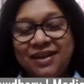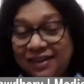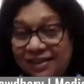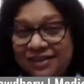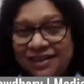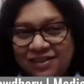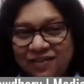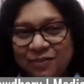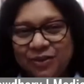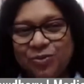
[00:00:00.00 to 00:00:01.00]
it is an
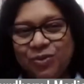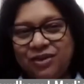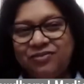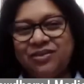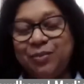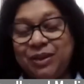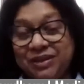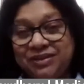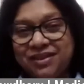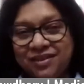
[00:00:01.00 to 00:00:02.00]
achievable goal if the
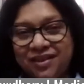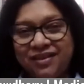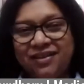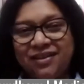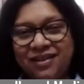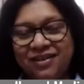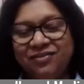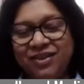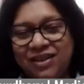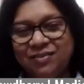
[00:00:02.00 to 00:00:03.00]
budgets are high
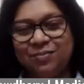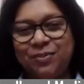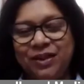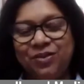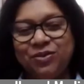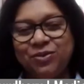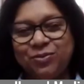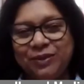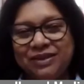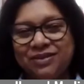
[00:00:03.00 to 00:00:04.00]
and we can play on
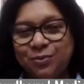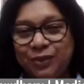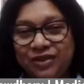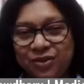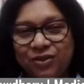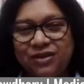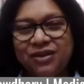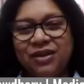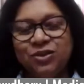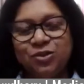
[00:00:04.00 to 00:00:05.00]
those budgets? Why not?
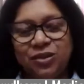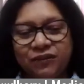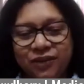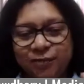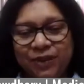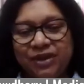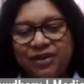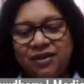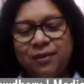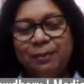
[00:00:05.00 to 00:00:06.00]
So there will
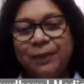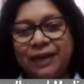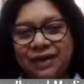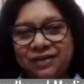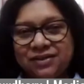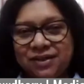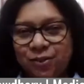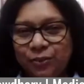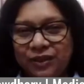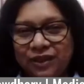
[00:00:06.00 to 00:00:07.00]
be a package
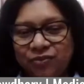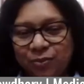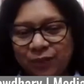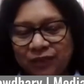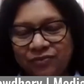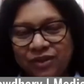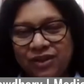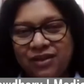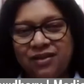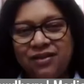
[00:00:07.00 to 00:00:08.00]
that you will get from
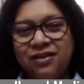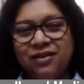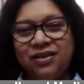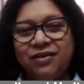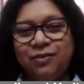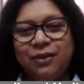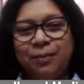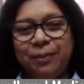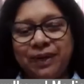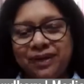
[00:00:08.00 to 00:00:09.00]
FT. There will be
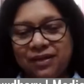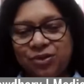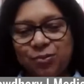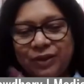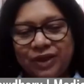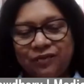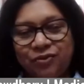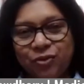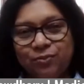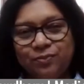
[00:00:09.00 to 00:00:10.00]
a package you will get
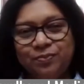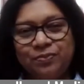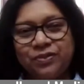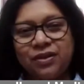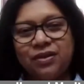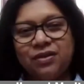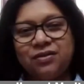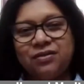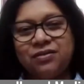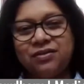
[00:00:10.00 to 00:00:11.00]
from
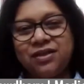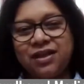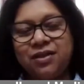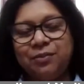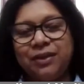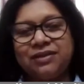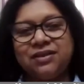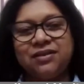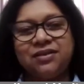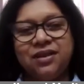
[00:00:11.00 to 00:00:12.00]
Time
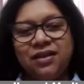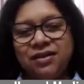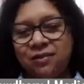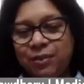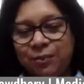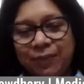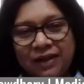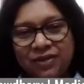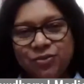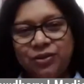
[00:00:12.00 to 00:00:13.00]
magazine. There will be a
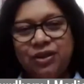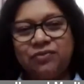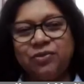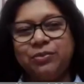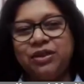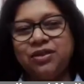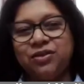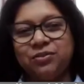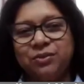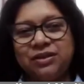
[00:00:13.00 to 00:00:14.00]
package you will get from The
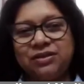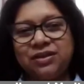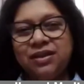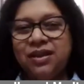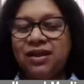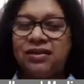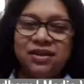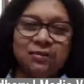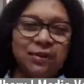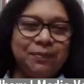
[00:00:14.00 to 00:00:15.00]
Economist,
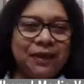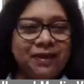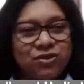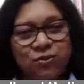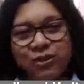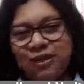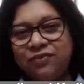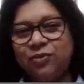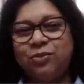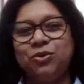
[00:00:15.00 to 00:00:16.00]
and there will be a package you will
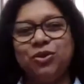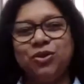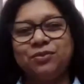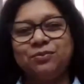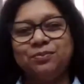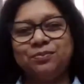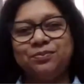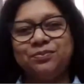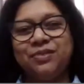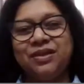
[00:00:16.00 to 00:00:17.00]
get from New York
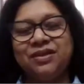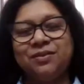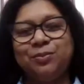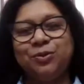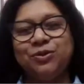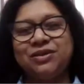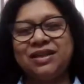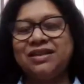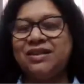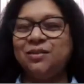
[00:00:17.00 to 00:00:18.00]
Post,
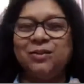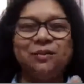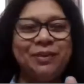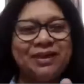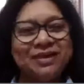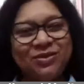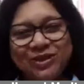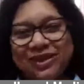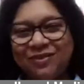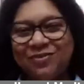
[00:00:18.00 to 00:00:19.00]
and there will be a package you
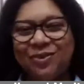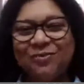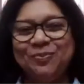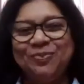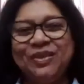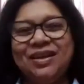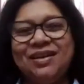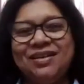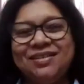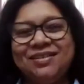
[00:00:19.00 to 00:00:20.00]
will get from
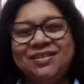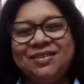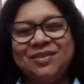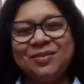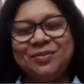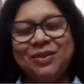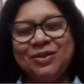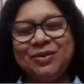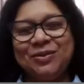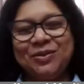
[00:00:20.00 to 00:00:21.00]

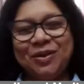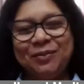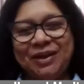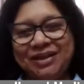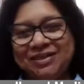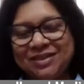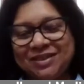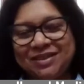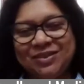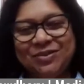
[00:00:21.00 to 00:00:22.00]
a British
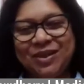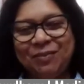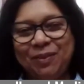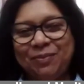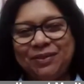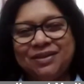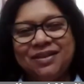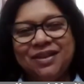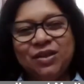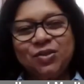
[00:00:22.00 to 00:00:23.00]
UK paper.
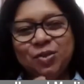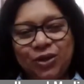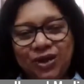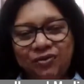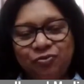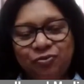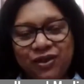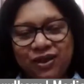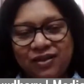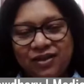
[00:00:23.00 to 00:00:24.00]
So if
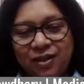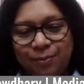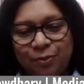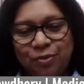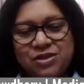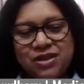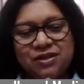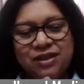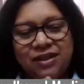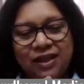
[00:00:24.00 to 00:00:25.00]
we are
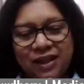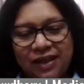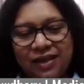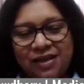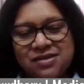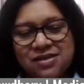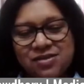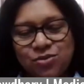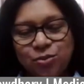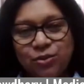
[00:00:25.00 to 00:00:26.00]
approaching them, A, is the
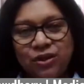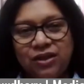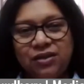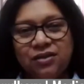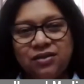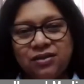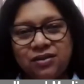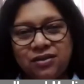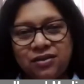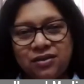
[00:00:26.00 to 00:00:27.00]
story
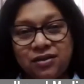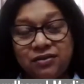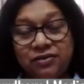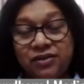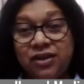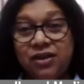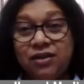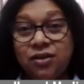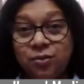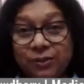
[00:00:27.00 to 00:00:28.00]
really
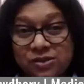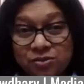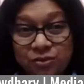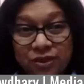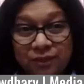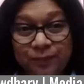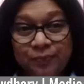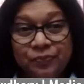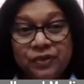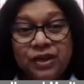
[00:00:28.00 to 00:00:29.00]
a global story?
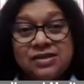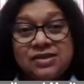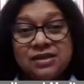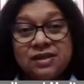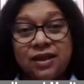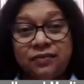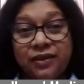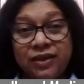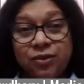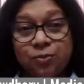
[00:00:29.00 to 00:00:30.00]
Is the client
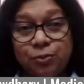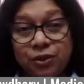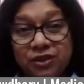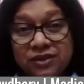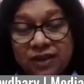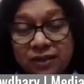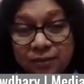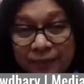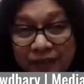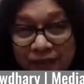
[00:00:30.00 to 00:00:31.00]
willing to put in that
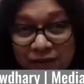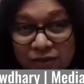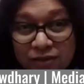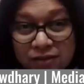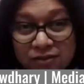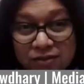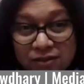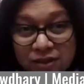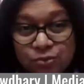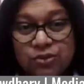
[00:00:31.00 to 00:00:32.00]
many
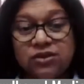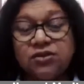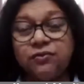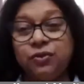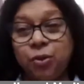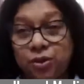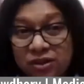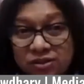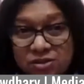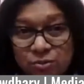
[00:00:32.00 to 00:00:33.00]
thousands of
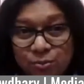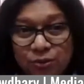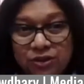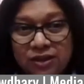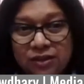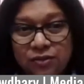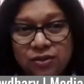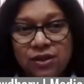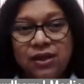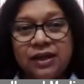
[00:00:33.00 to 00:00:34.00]
dollars to put that out?
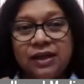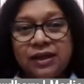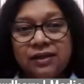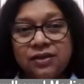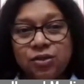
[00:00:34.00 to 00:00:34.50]
Can